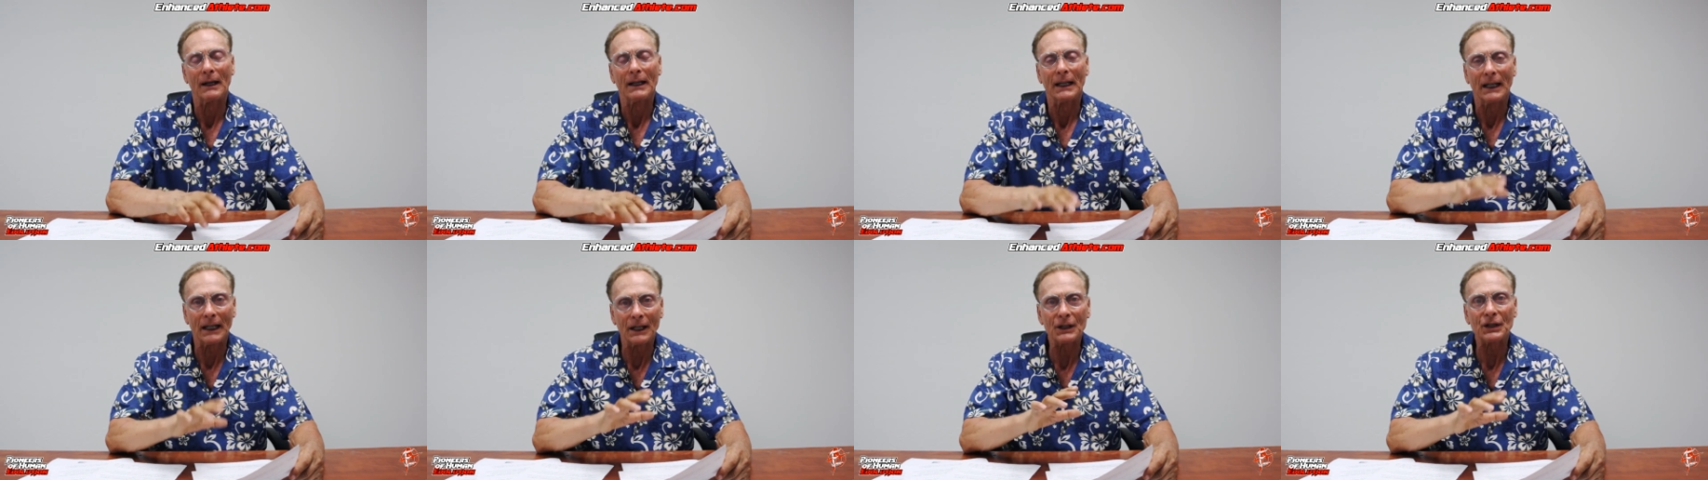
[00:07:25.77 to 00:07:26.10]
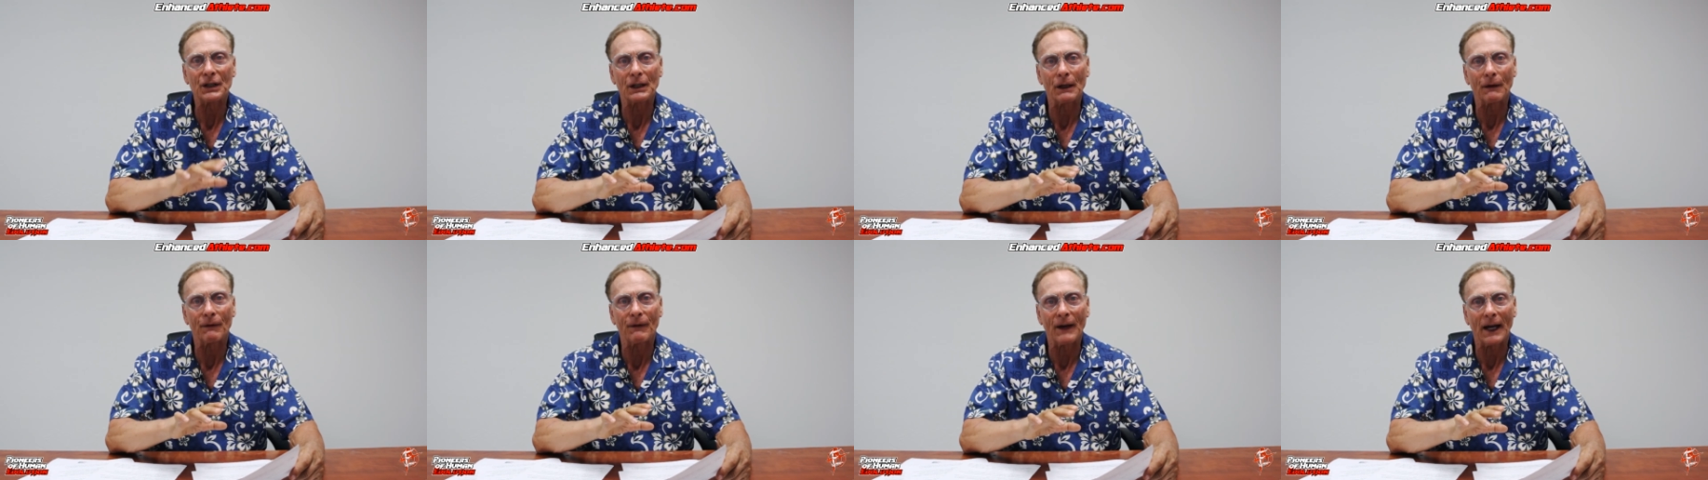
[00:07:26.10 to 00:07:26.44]
is
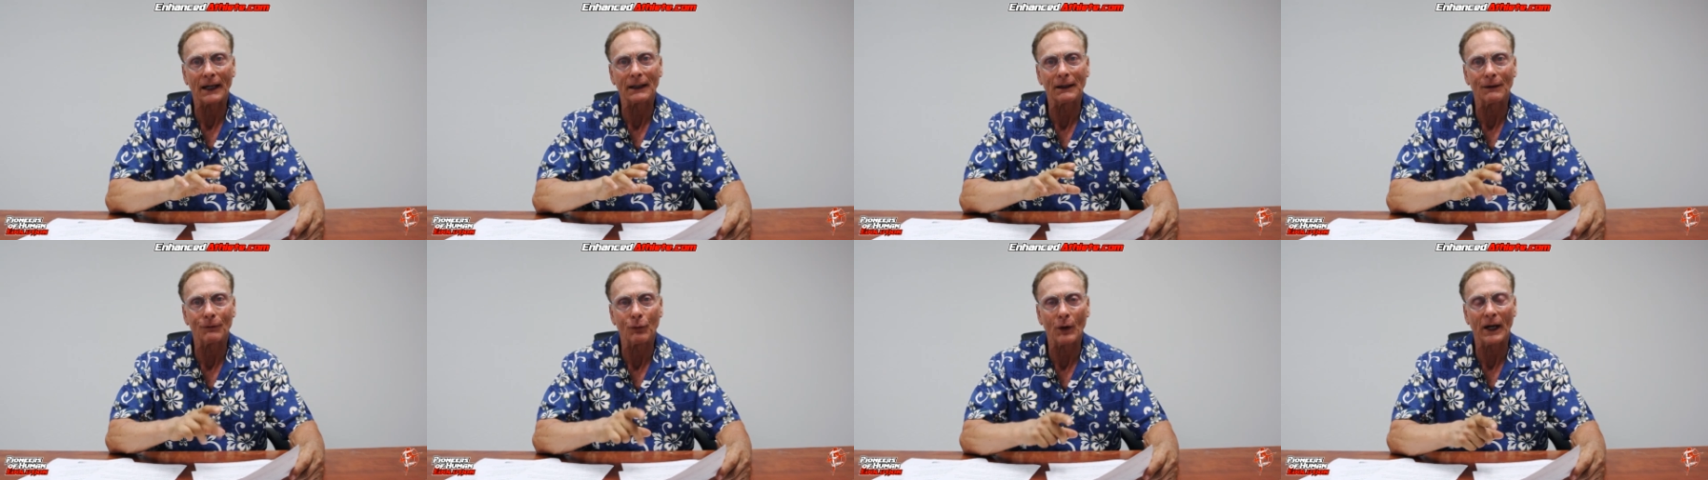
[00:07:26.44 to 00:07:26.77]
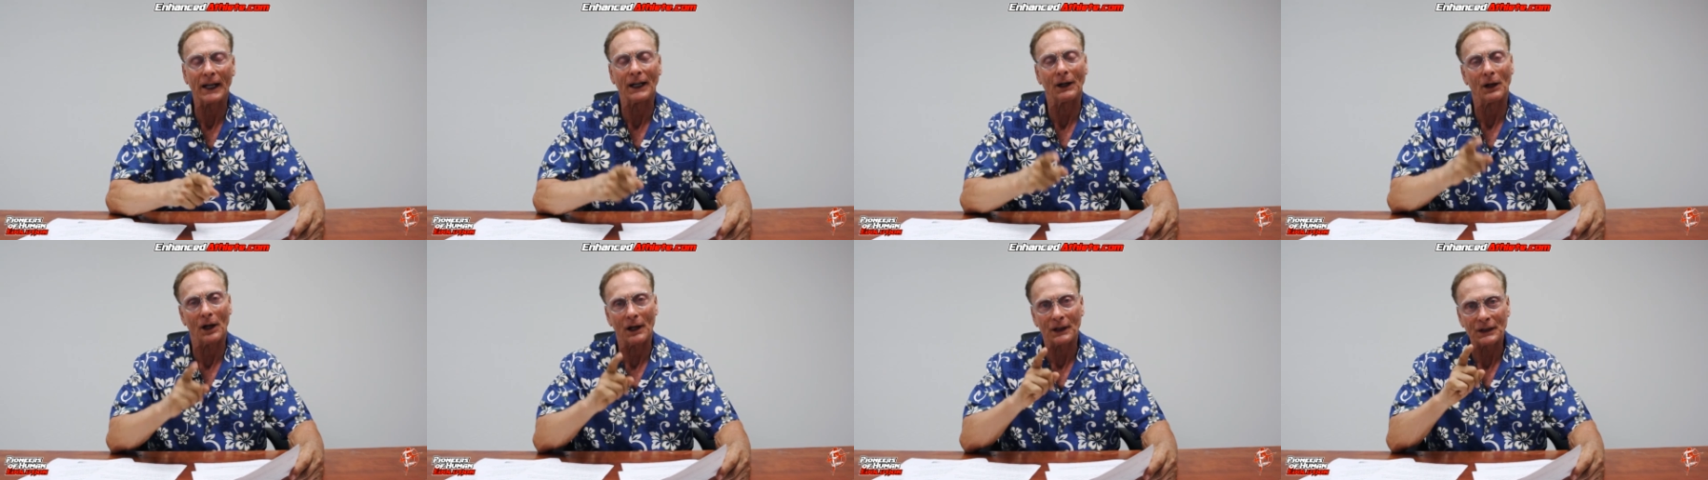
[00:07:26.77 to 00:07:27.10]
an effective
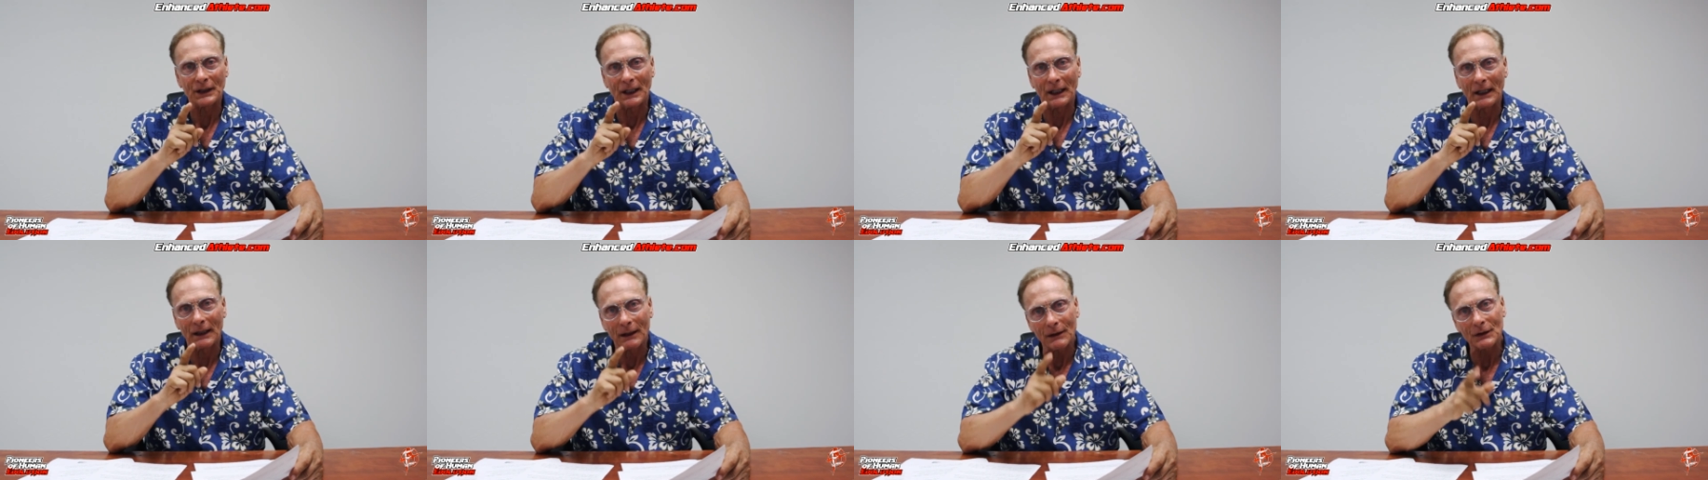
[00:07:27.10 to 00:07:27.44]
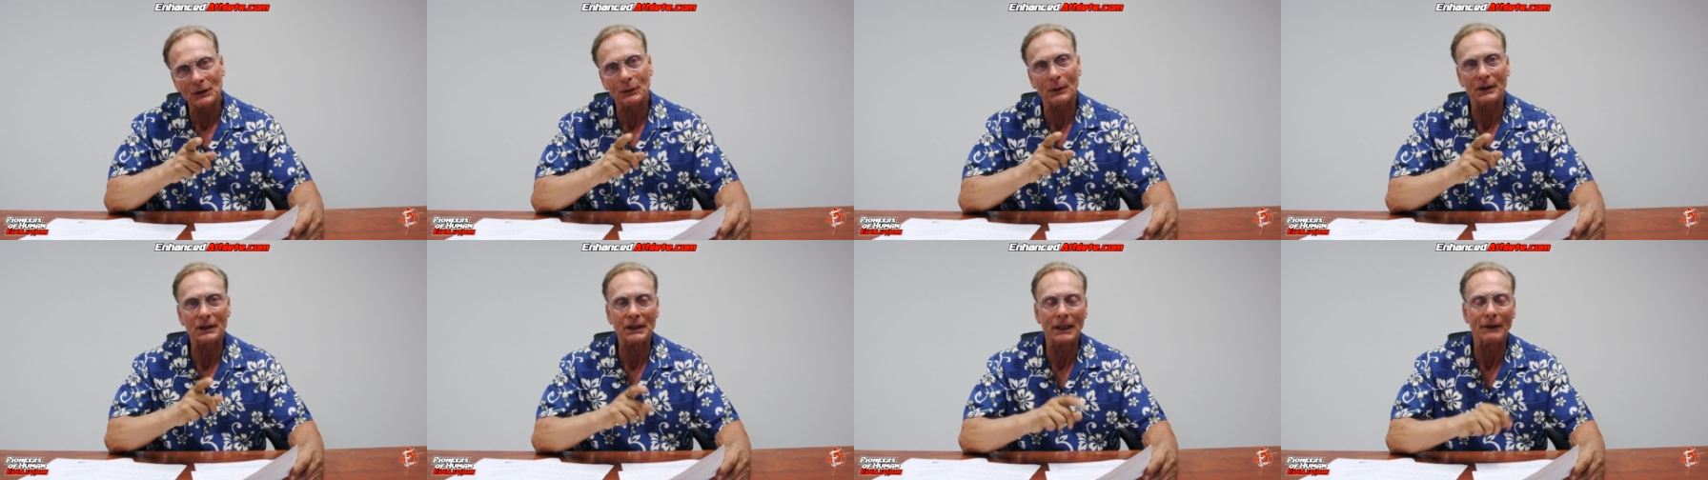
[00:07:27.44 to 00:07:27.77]
weight loss. And here's
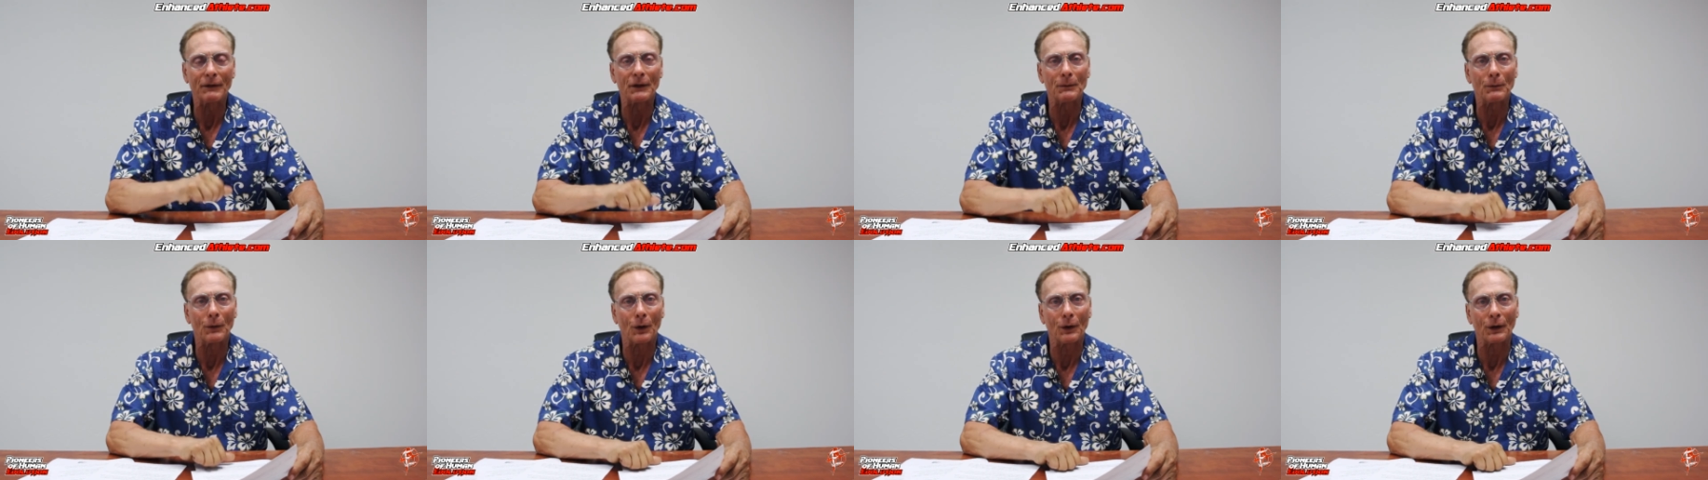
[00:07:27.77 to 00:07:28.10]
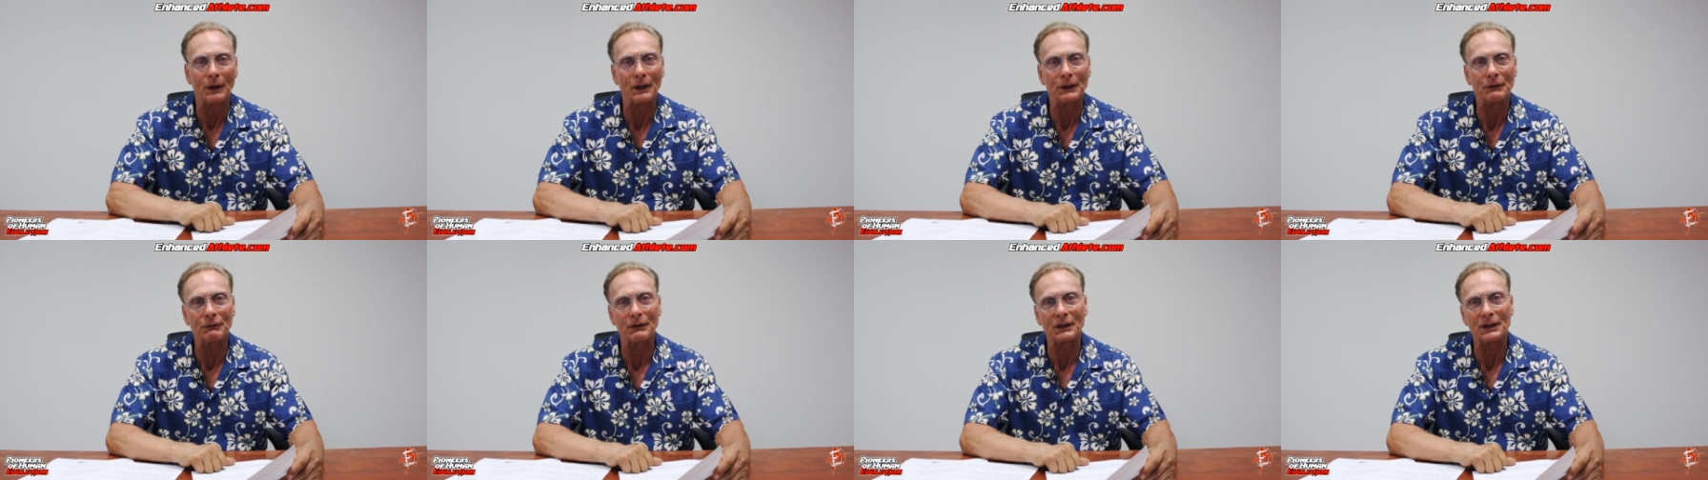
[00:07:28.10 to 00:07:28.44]
what's even more
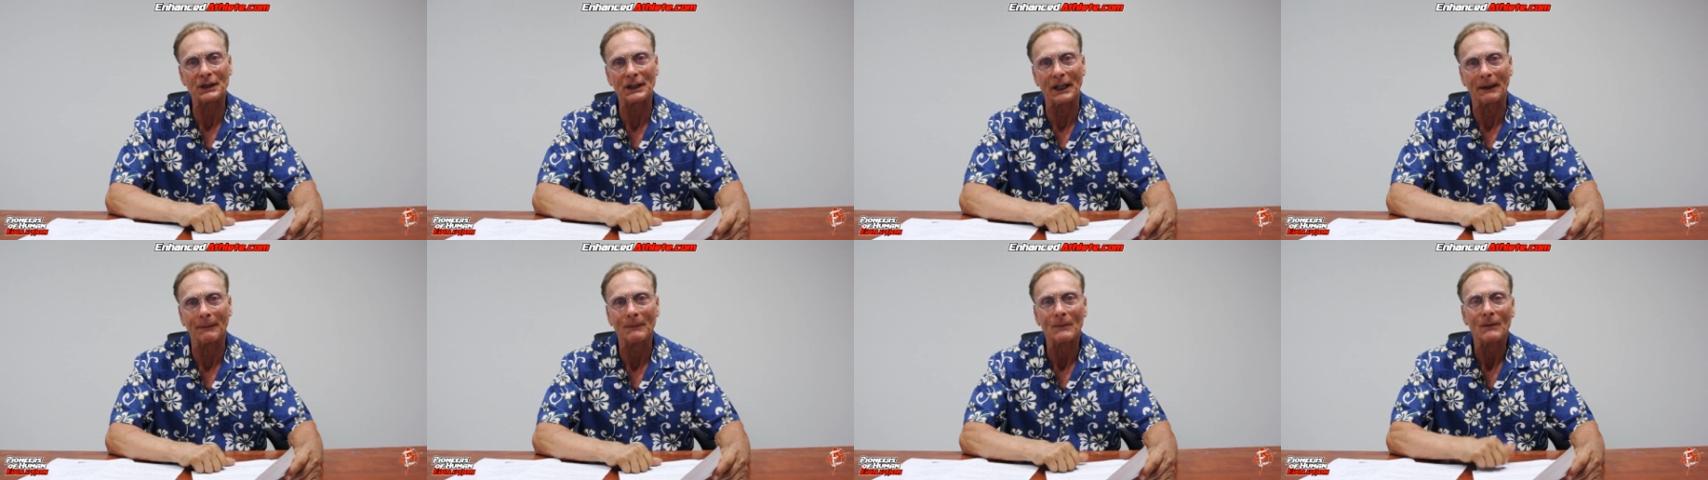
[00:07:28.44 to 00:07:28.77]
interesting.